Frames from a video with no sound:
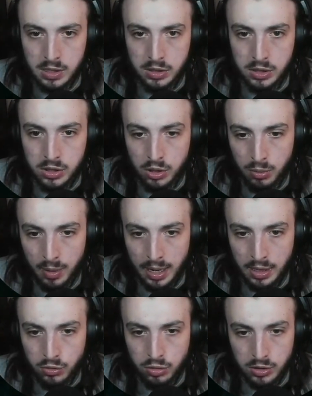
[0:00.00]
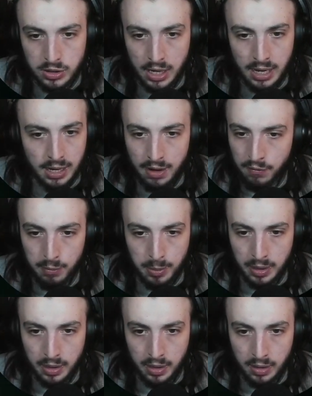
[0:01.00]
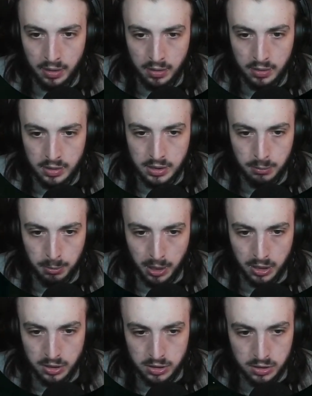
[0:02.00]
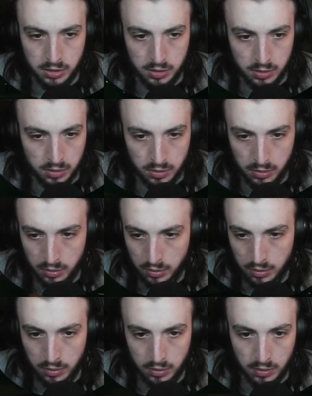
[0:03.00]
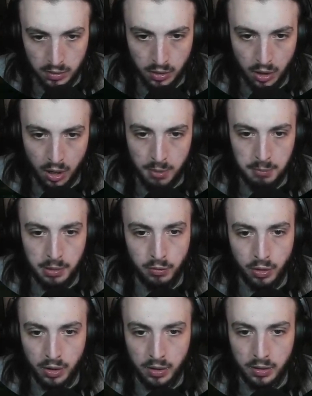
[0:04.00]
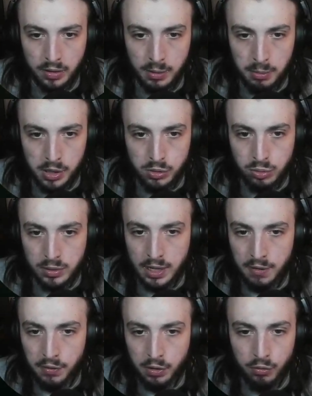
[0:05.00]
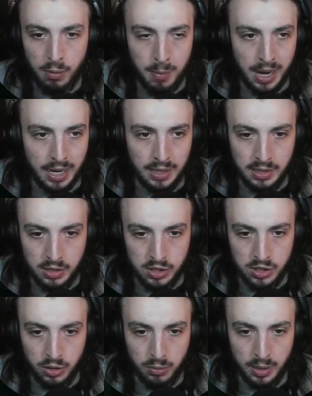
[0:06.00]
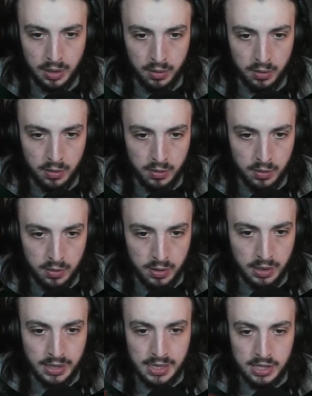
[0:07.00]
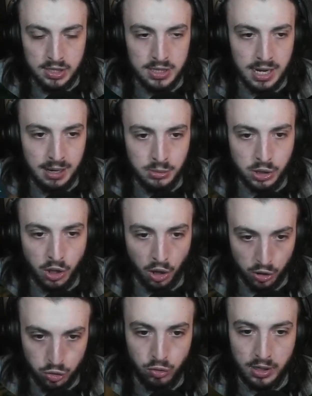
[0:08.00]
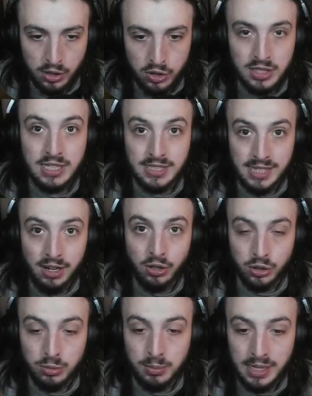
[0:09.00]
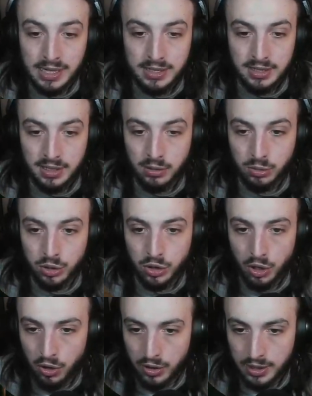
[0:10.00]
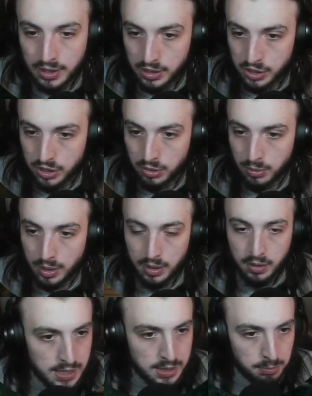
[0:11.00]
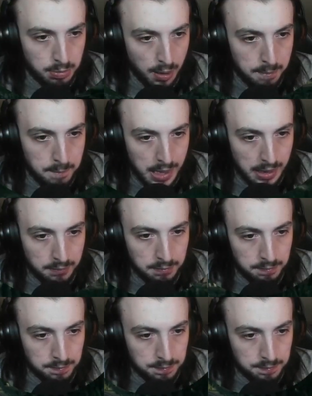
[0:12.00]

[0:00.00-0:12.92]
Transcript: is a sewer entrance. I ain't never been here. This is the boss. Can't be right. The boss would never remain in the sewer. The geezer's name's Godrick. Does that sound like some geezer that would just hide in the sewer? There's the blob man.